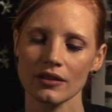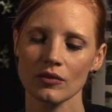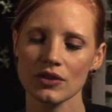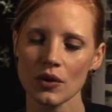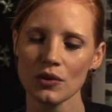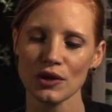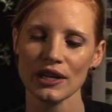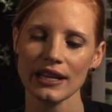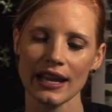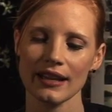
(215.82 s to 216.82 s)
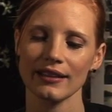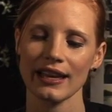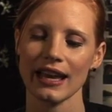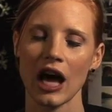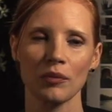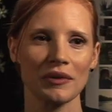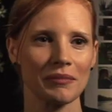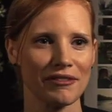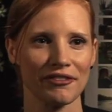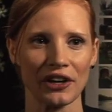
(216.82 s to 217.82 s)
so good at like helping
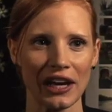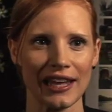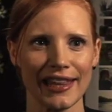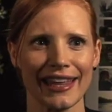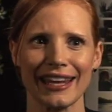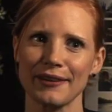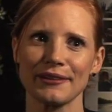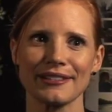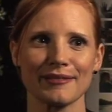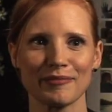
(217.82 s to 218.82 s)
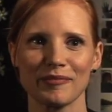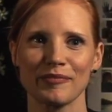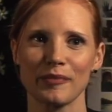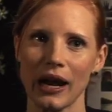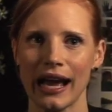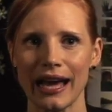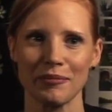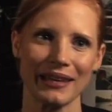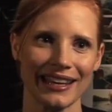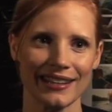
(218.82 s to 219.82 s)
me forget that he was Brad
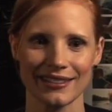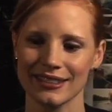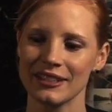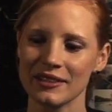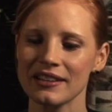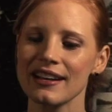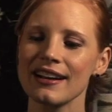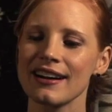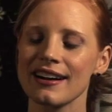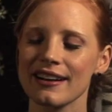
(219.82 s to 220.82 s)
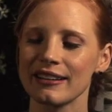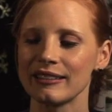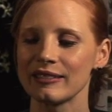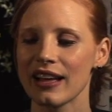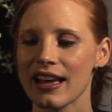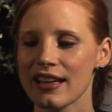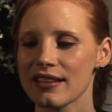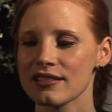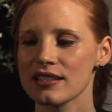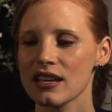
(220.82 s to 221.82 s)
Pitt, you know,
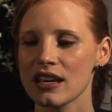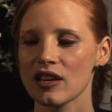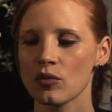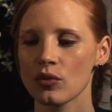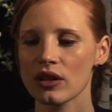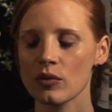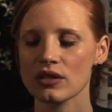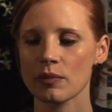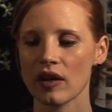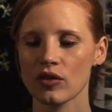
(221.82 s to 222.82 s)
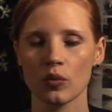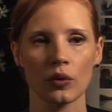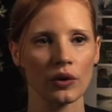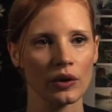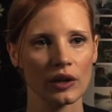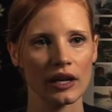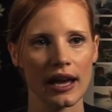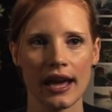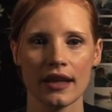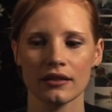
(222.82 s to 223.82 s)
and he really was about the work
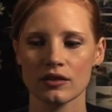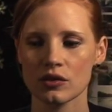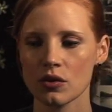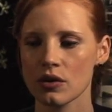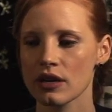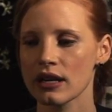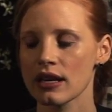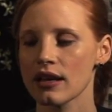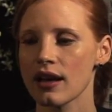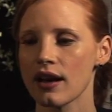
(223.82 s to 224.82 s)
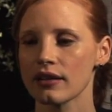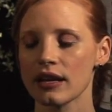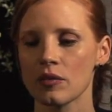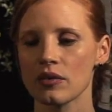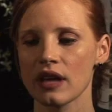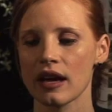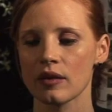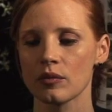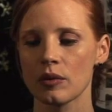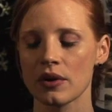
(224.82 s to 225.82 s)
and the story
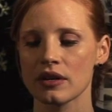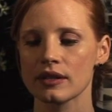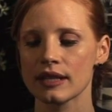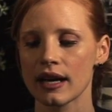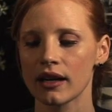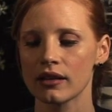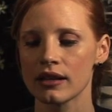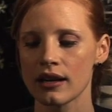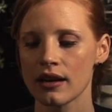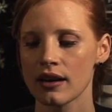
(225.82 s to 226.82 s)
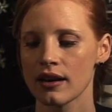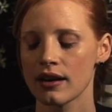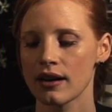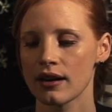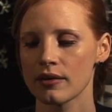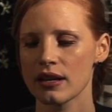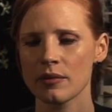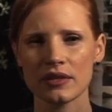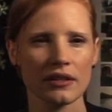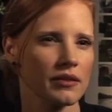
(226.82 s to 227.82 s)
that we wanted to tell, and it
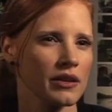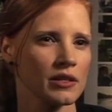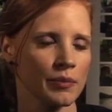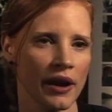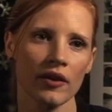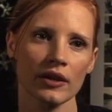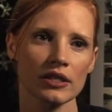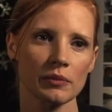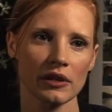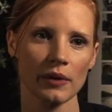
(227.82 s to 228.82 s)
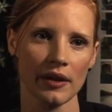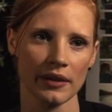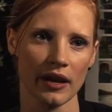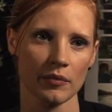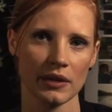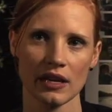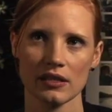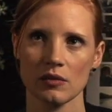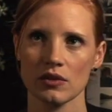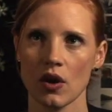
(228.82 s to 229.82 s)
was inspiring to be around that, because
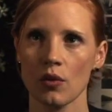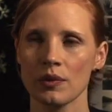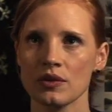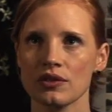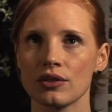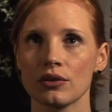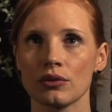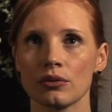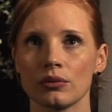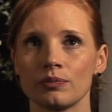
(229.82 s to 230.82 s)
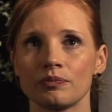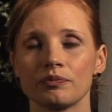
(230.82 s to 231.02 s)
he was open to